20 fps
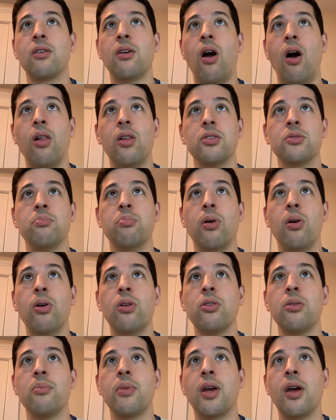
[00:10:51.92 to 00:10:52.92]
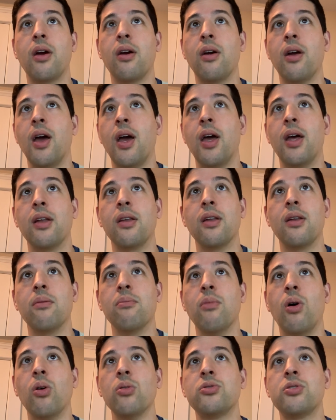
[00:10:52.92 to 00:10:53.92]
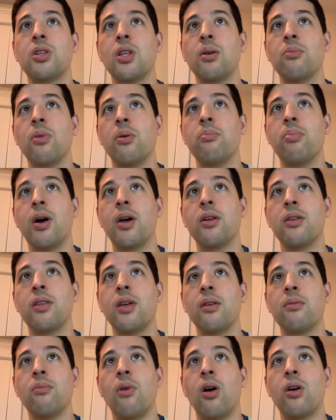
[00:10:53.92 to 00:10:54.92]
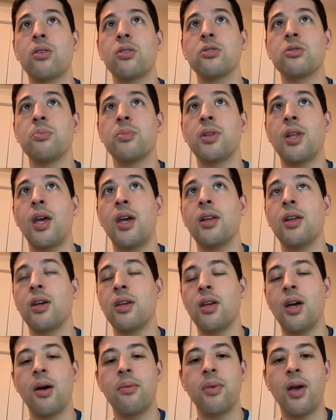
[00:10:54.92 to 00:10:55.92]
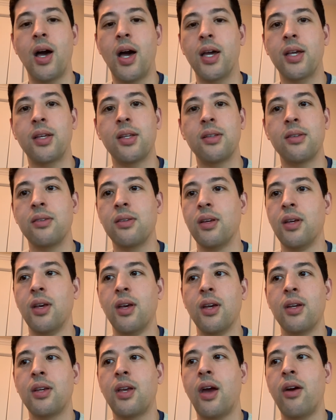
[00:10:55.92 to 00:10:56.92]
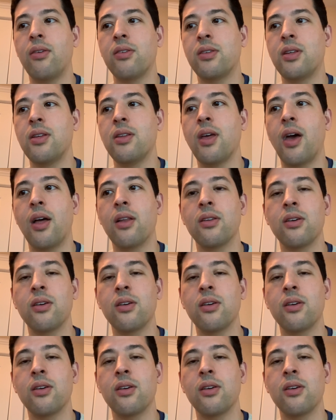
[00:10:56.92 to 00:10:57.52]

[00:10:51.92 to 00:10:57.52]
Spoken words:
Carlos Baldomir, and most of them are better than Marcos Medina. Yeah, I can guarantee that.